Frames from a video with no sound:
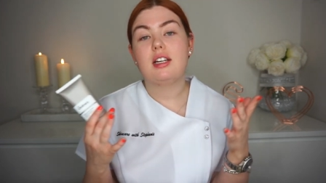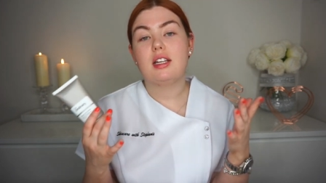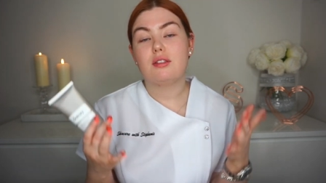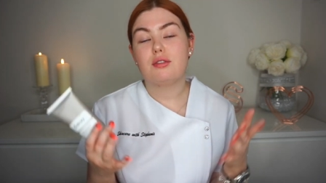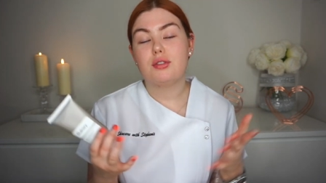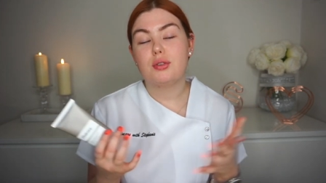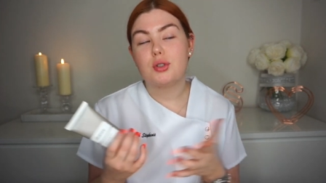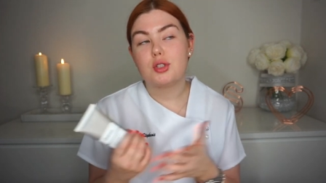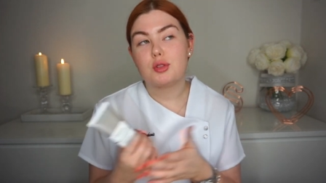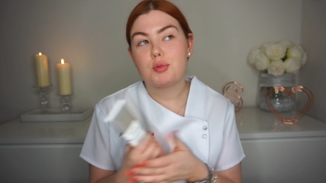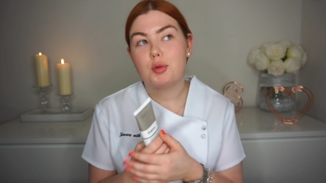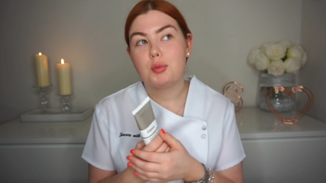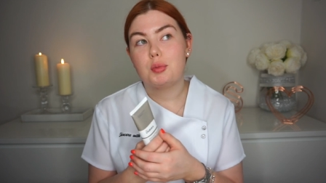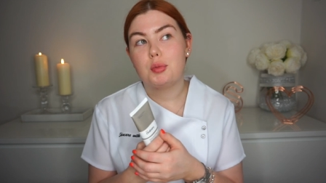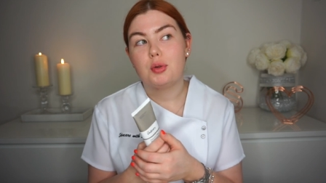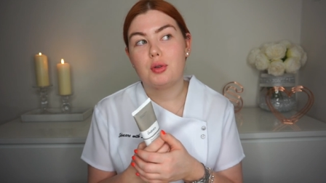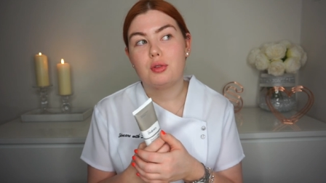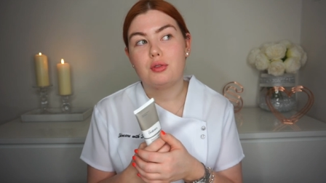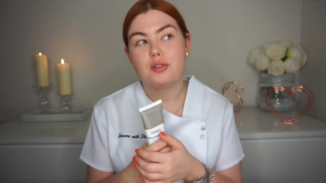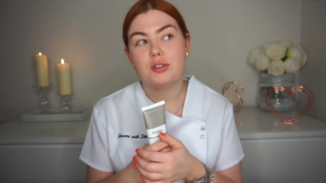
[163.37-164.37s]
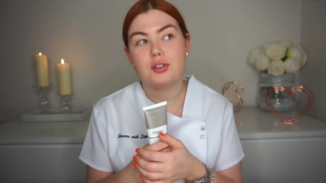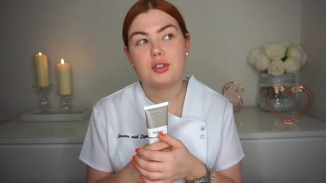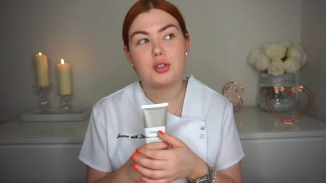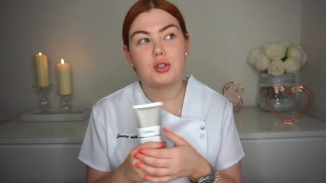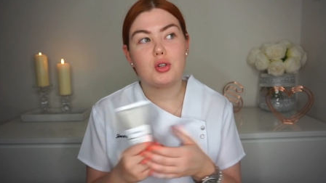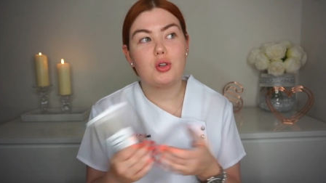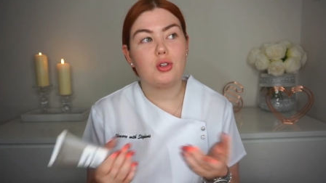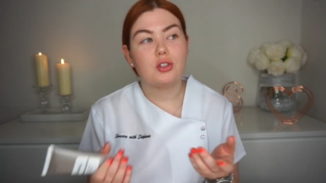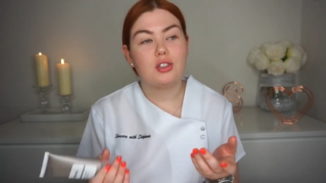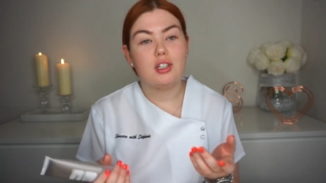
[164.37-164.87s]
affordable, but for the
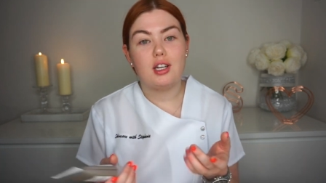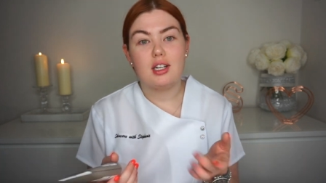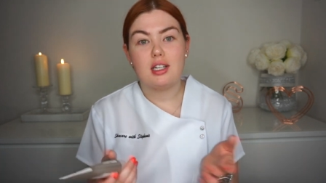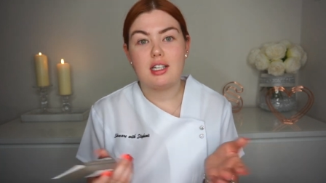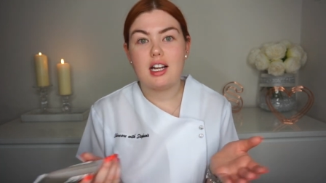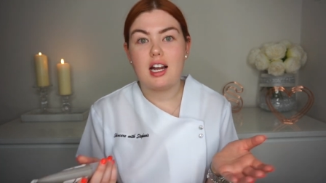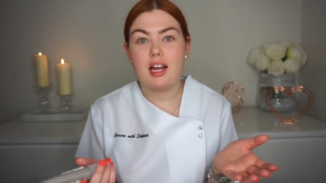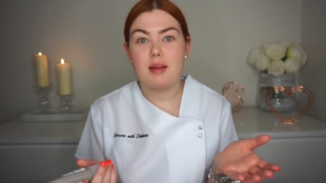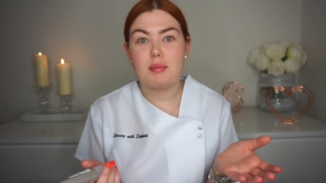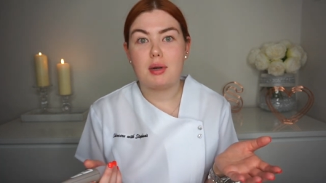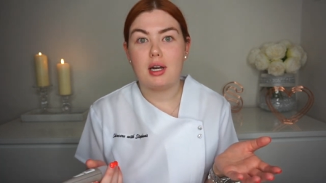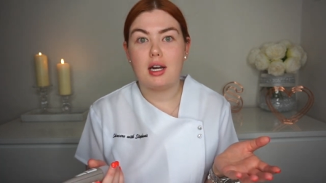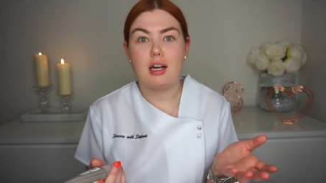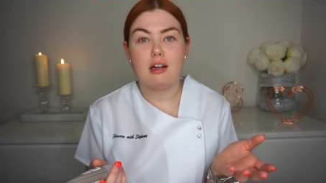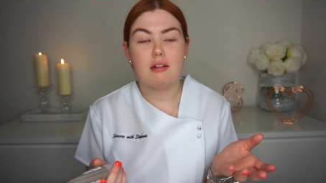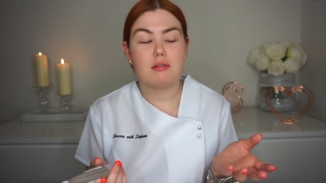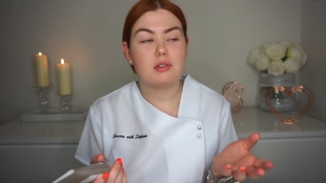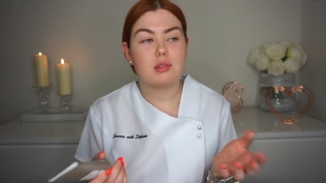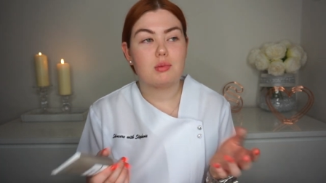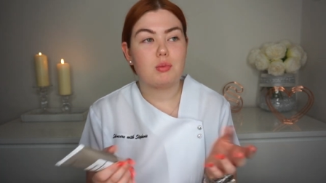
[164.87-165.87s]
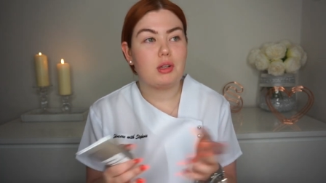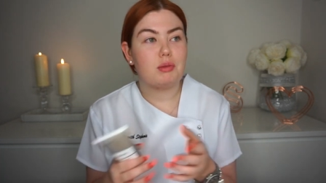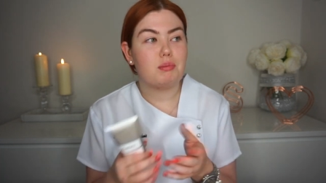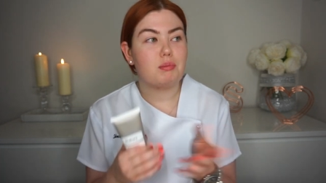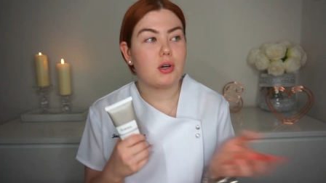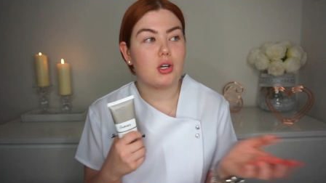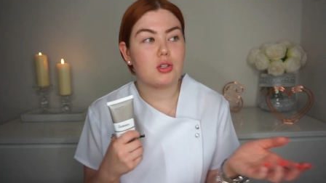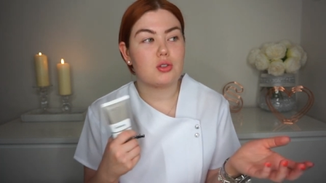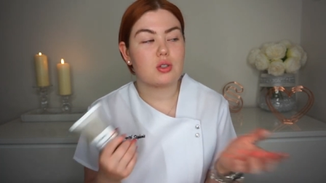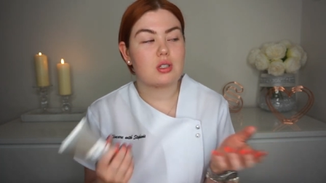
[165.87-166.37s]
ordinary £9, when
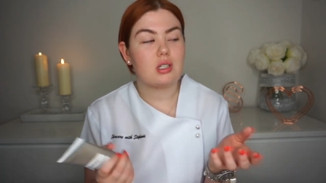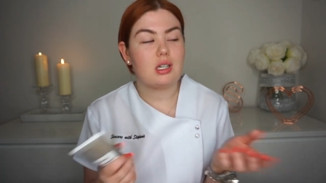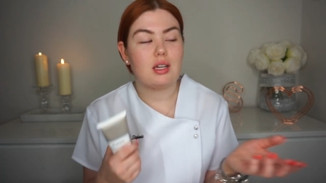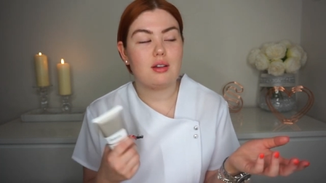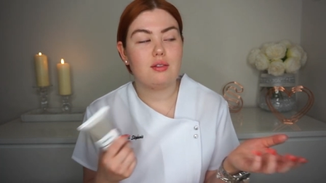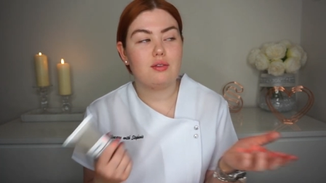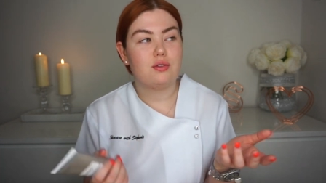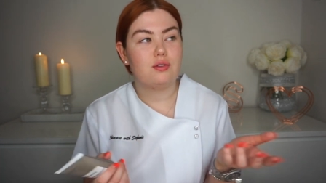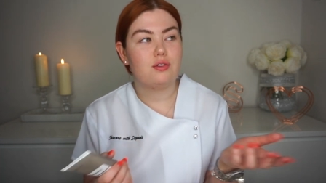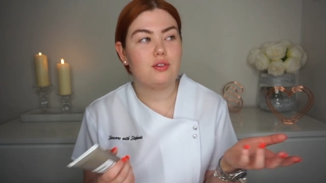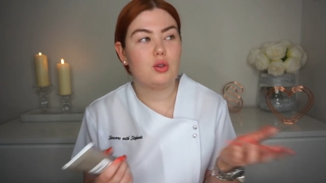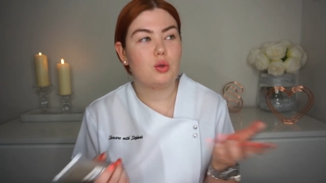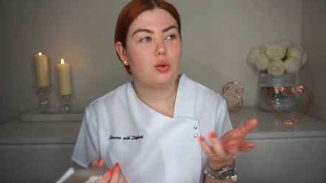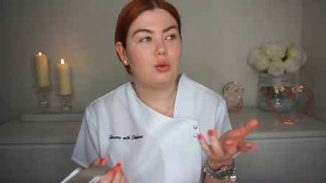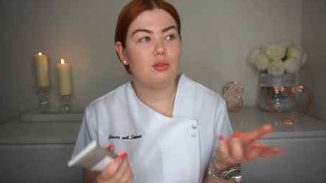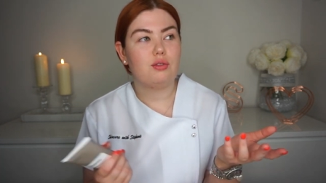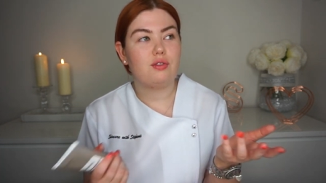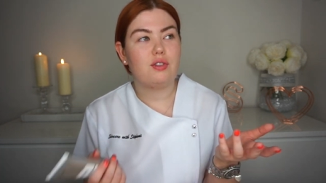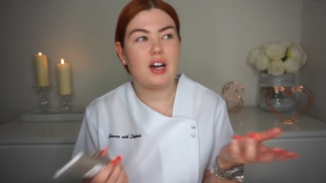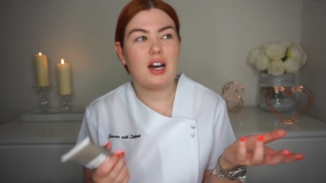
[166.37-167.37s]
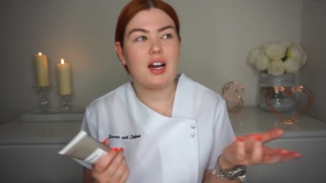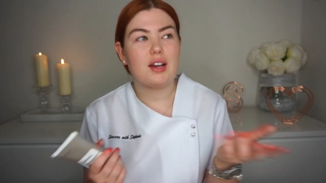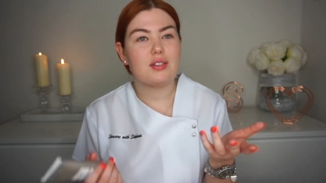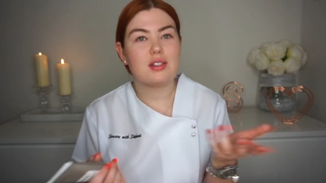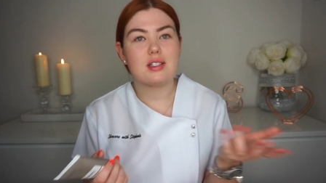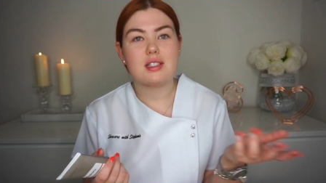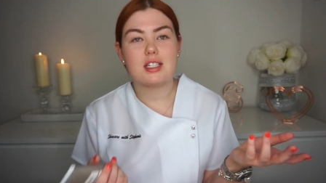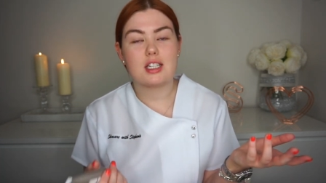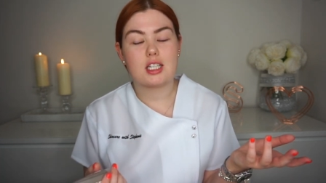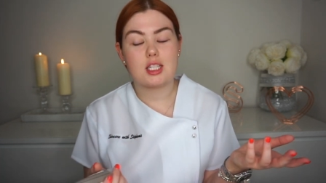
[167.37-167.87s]
products are like £4, £5
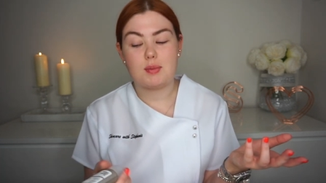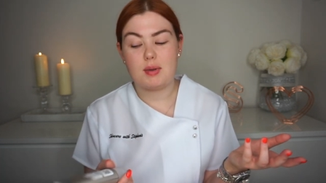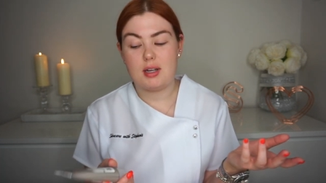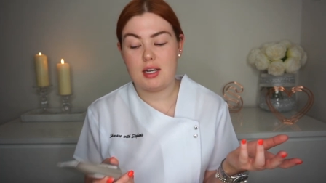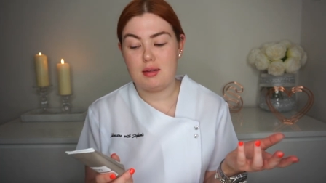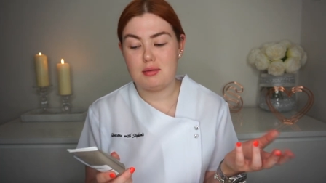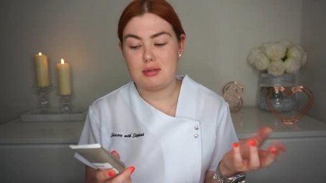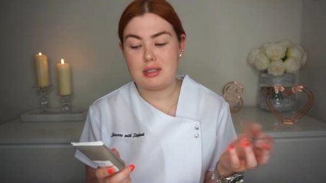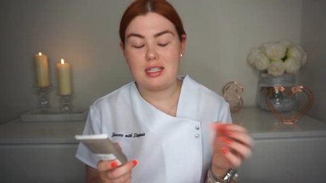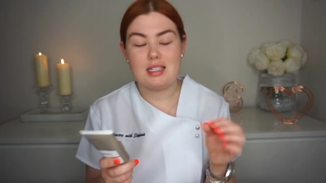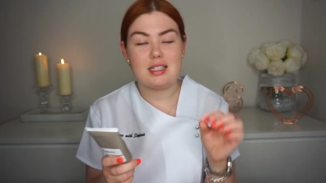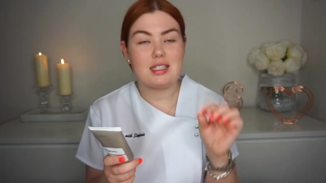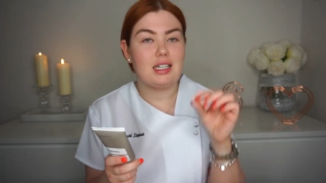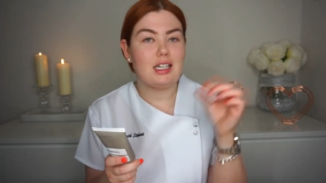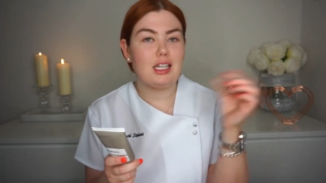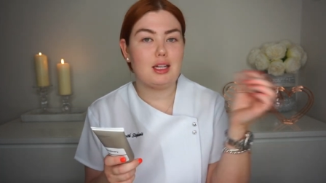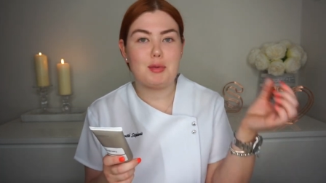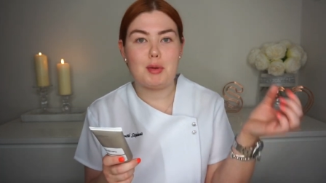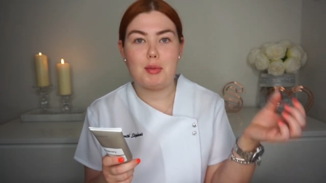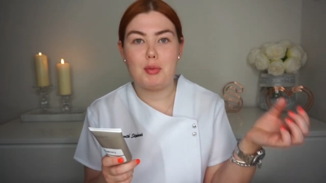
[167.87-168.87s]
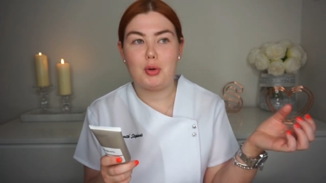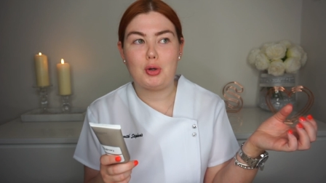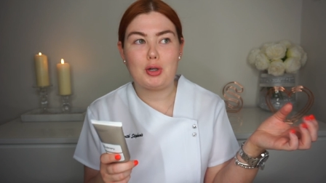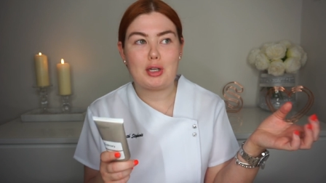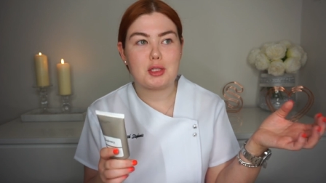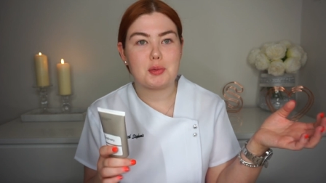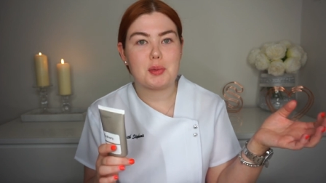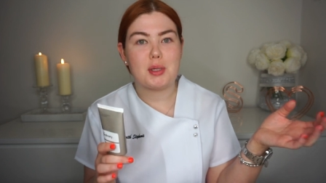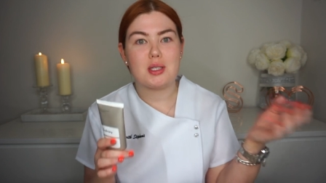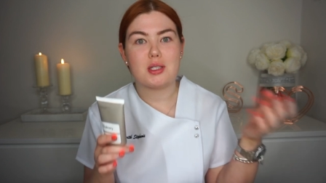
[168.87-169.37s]
and £6, it's a little bit more
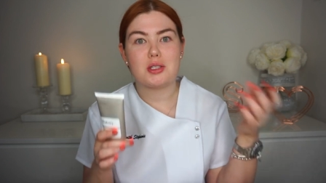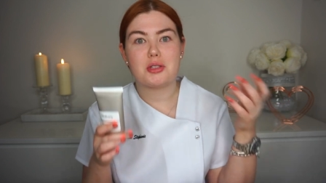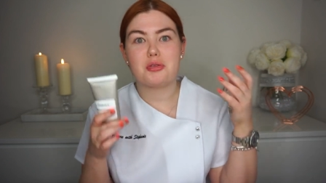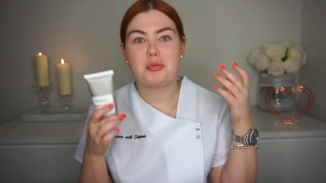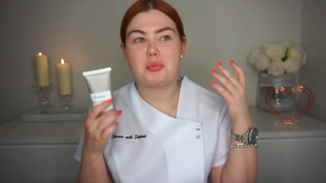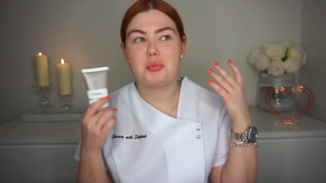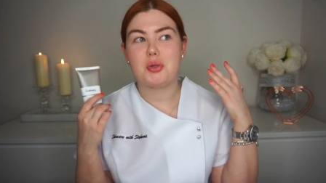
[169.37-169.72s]
expensive,